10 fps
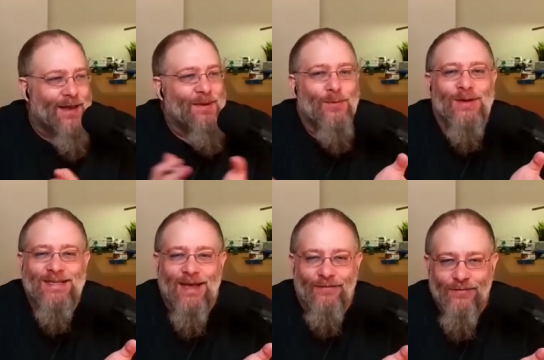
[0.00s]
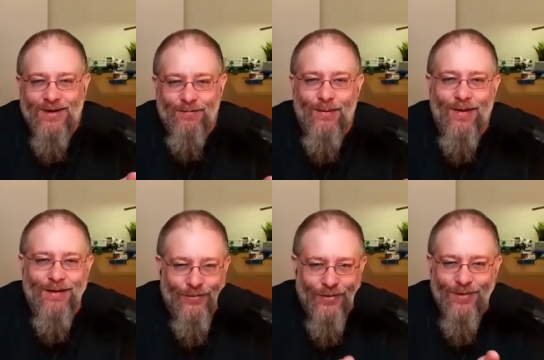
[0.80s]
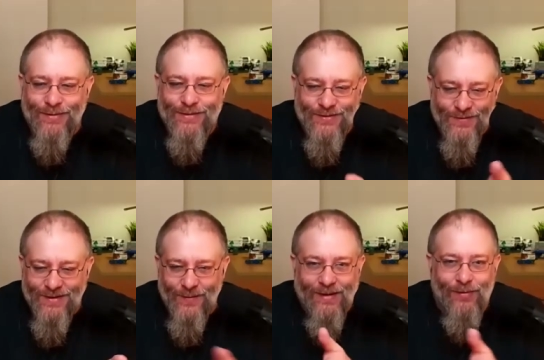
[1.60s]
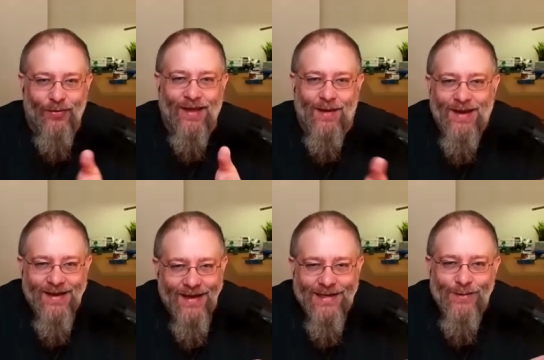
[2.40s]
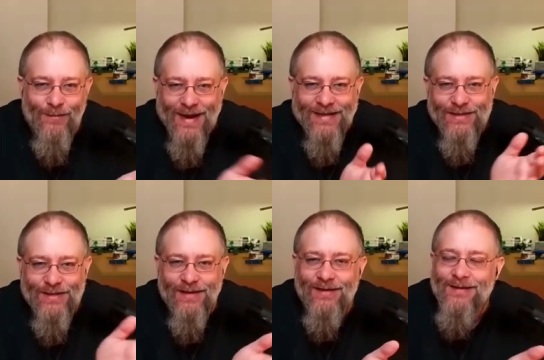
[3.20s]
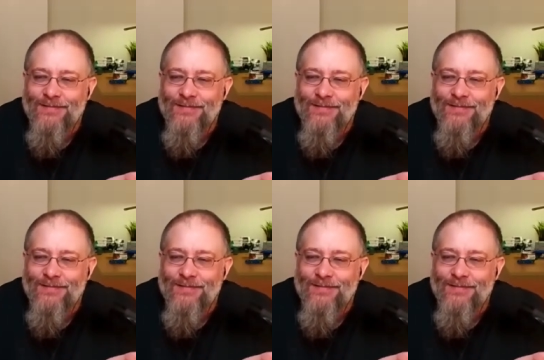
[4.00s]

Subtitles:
I mean, what is it if you're on a boat and you're not the person with the wheel thing? I mean, are you a passenger?